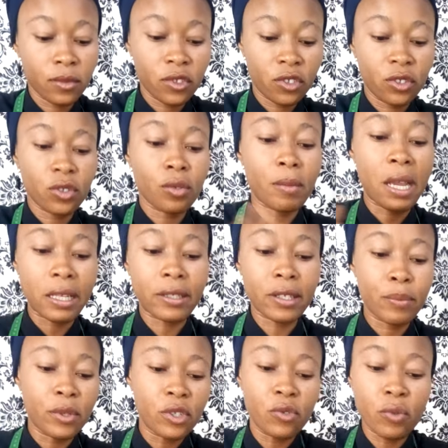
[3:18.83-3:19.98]
So my zip
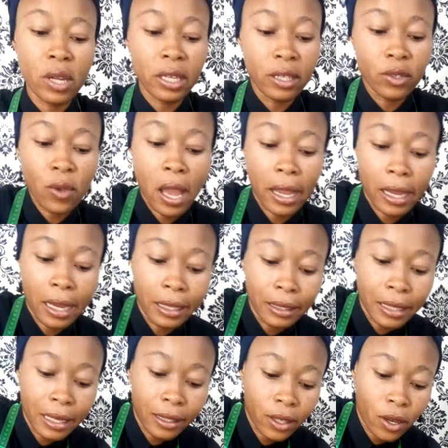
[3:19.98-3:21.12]
is ready, so I can
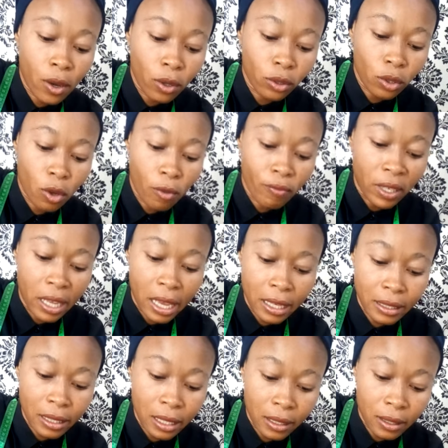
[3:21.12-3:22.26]
then cut off the
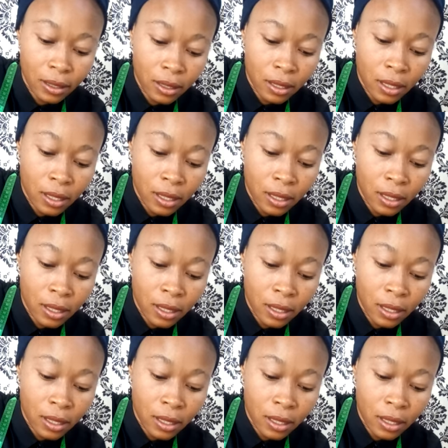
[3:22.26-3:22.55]
excess.